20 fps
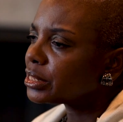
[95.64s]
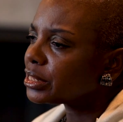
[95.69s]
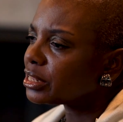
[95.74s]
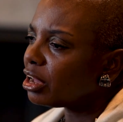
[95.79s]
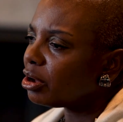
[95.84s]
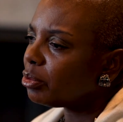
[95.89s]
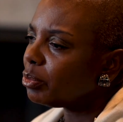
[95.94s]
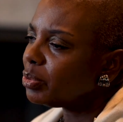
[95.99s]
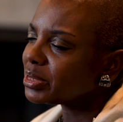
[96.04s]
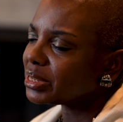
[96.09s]

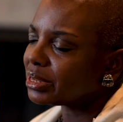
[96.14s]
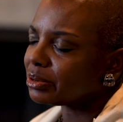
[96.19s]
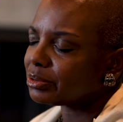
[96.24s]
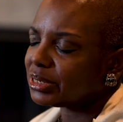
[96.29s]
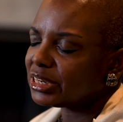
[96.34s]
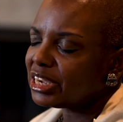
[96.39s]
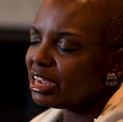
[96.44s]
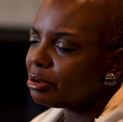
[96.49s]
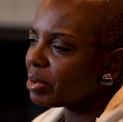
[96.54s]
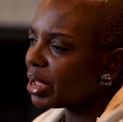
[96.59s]
So we
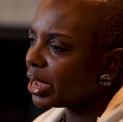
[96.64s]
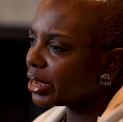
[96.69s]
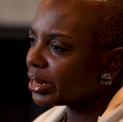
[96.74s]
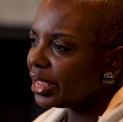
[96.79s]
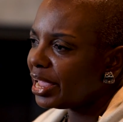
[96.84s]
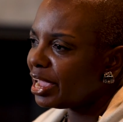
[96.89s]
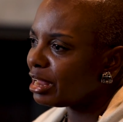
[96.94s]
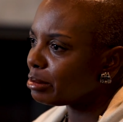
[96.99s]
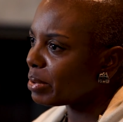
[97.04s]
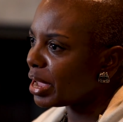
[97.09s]
said, John Michael,
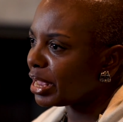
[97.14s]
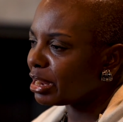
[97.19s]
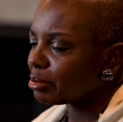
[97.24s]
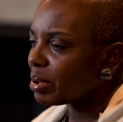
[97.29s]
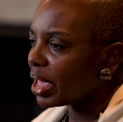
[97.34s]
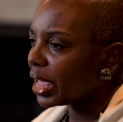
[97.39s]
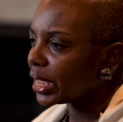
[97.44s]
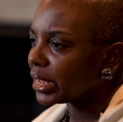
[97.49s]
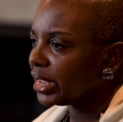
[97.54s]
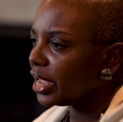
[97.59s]
they hadn't made it
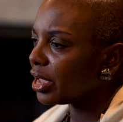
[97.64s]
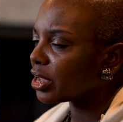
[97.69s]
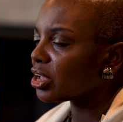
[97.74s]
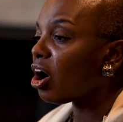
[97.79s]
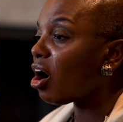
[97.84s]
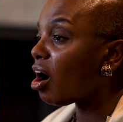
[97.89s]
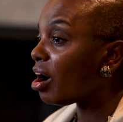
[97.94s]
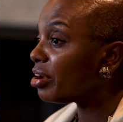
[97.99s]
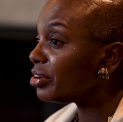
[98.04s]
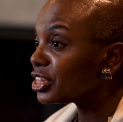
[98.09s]
back yet.
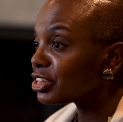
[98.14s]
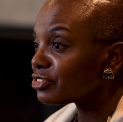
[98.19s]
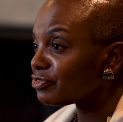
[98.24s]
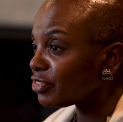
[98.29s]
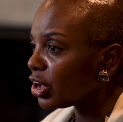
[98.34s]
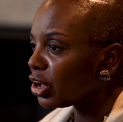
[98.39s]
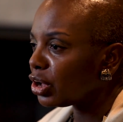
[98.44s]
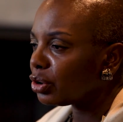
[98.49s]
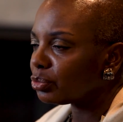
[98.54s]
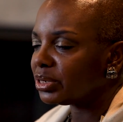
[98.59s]
Called his
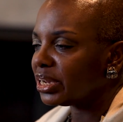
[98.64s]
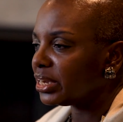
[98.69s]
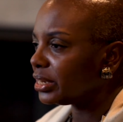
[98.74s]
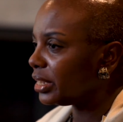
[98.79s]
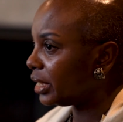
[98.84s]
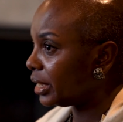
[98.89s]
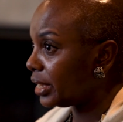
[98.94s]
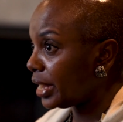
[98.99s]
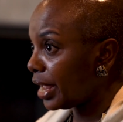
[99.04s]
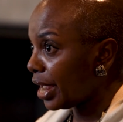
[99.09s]
phone, didn't get an